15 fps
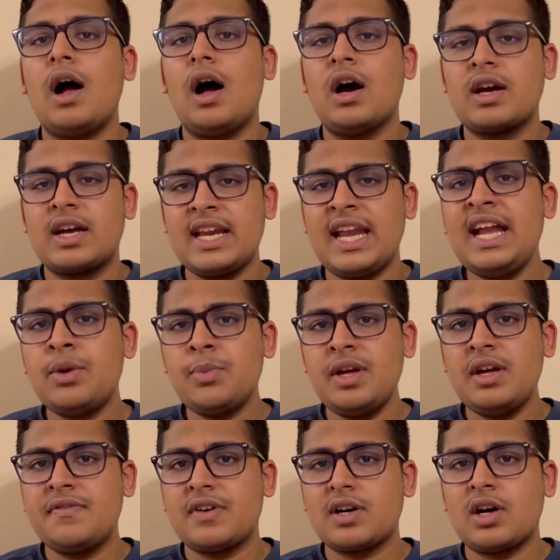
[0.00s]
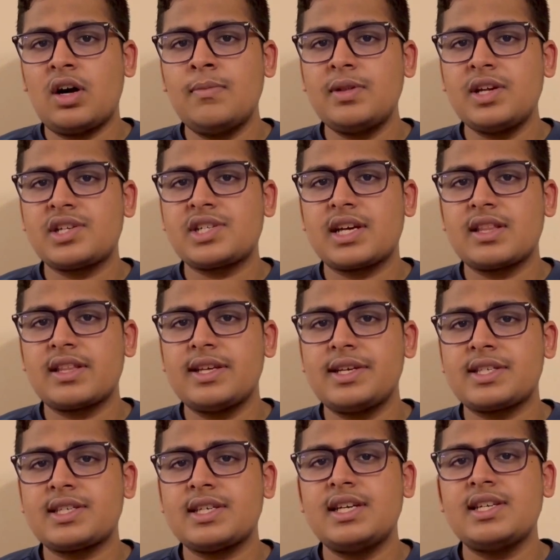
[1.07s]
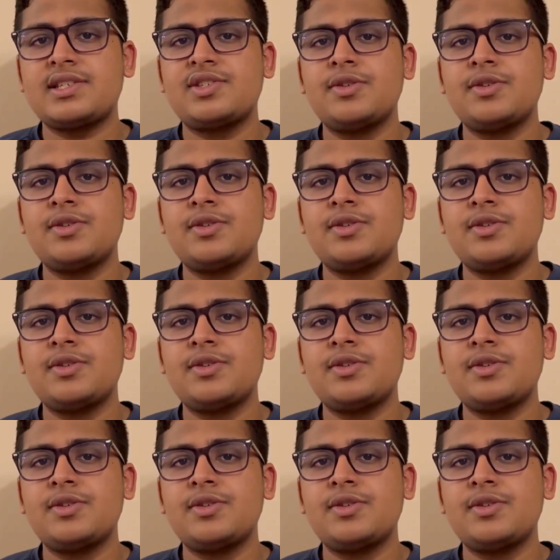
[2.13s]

A great way of accomplishing this is